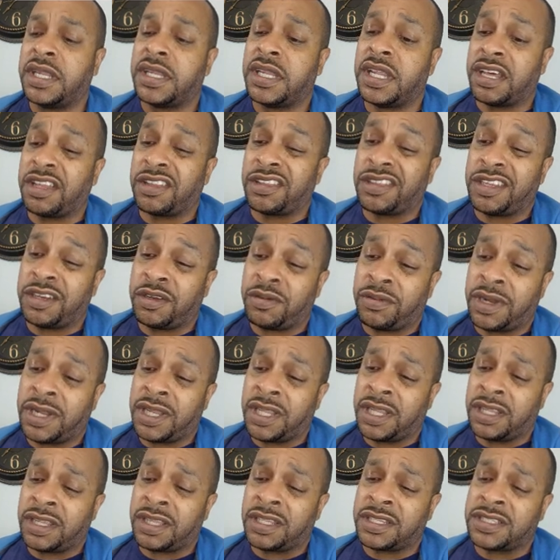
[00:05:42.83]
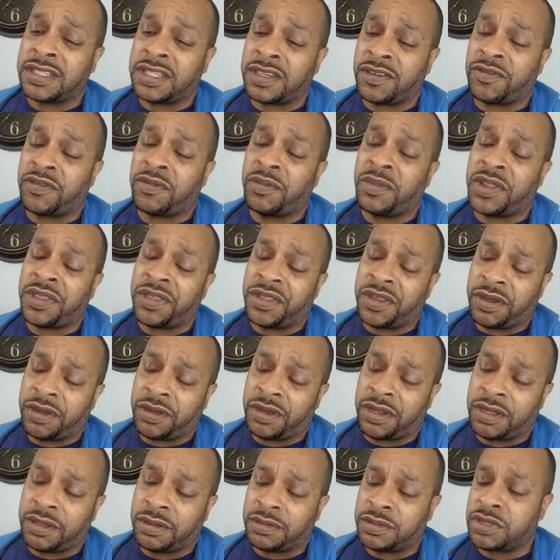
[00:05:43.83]
Now, theoretically, you can send from
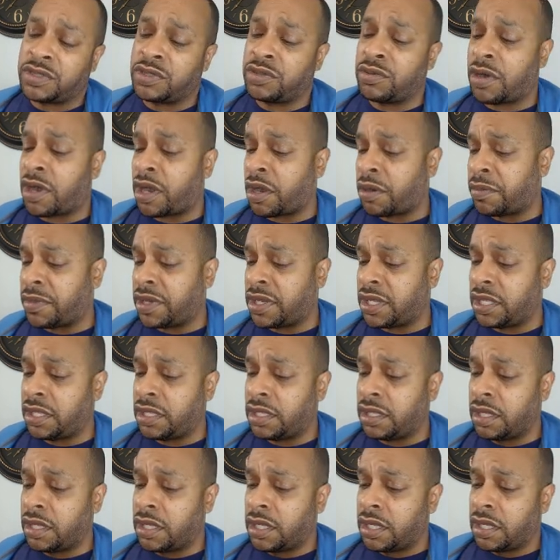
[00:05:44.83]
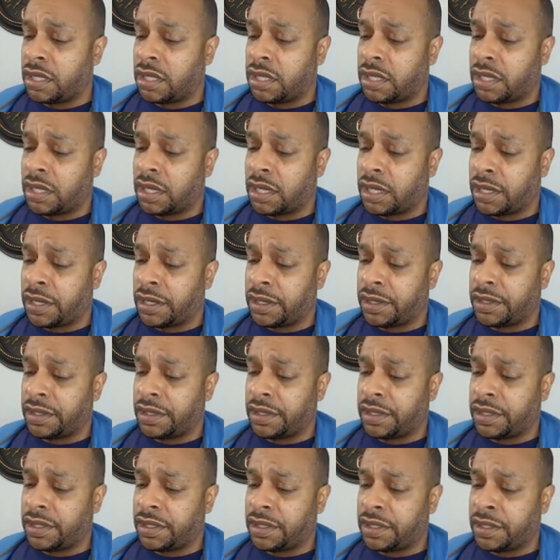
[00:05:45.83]
Ethereum to Harmony
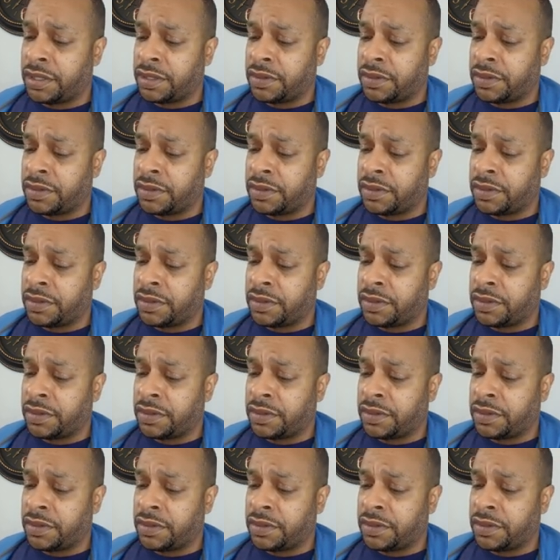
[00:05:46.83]
uh,